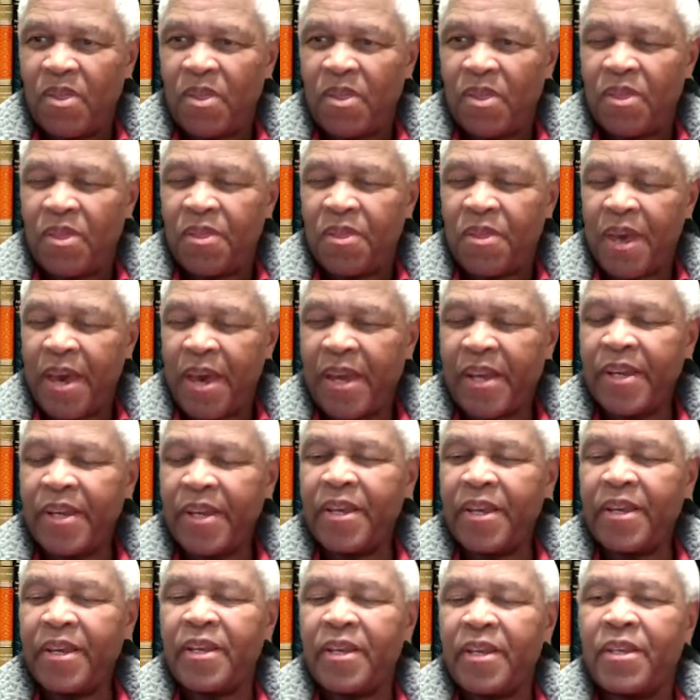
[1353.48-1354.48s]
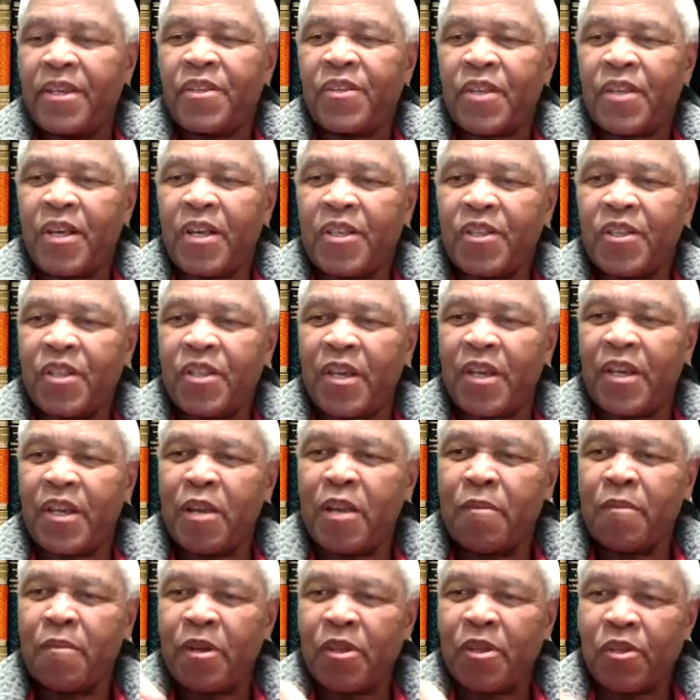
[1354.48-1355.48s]
Then he says that
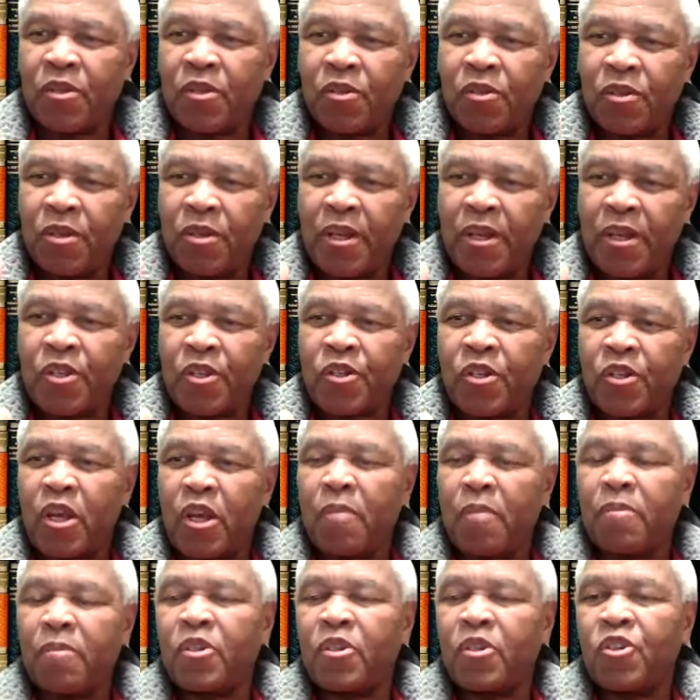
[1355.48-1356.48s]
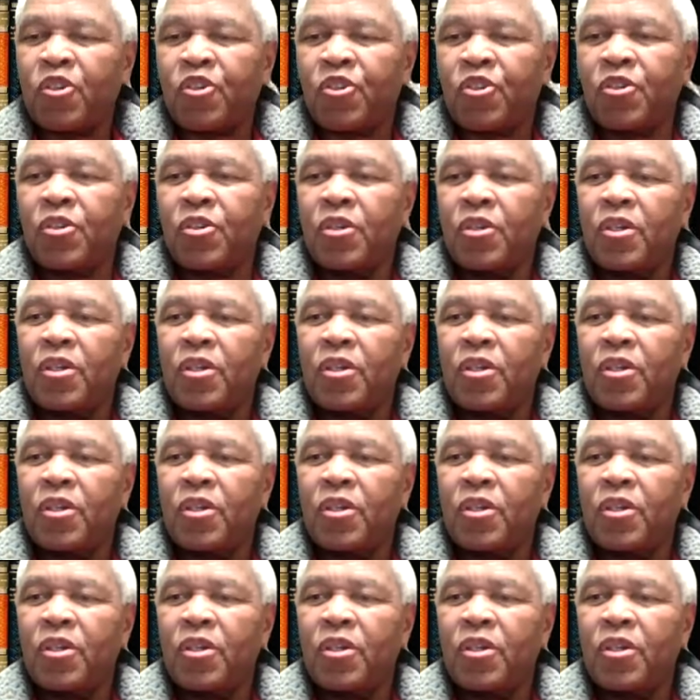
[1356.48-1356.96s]
he must establish